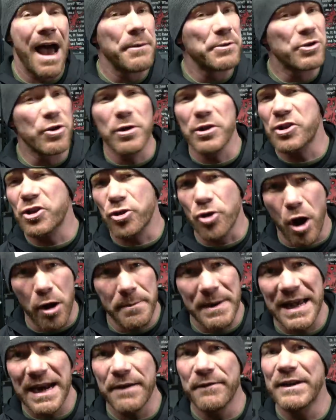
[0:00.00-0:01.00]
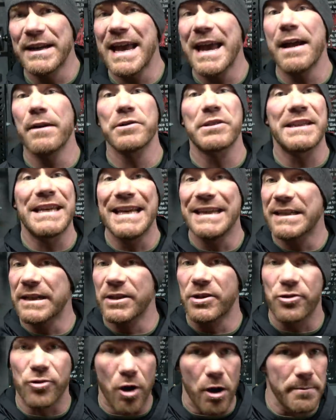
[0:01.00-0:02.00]
I was doing strongman every day, I was
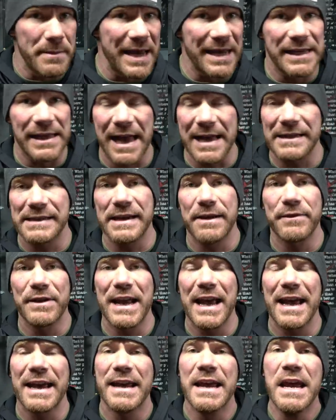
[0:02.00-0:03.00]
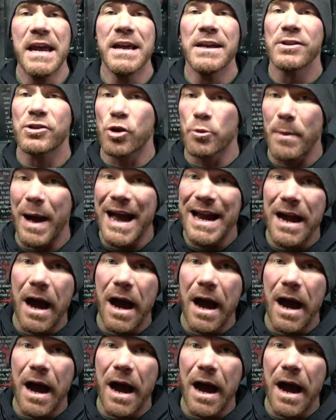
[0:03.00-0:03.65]
teaching strongman classes every day, so my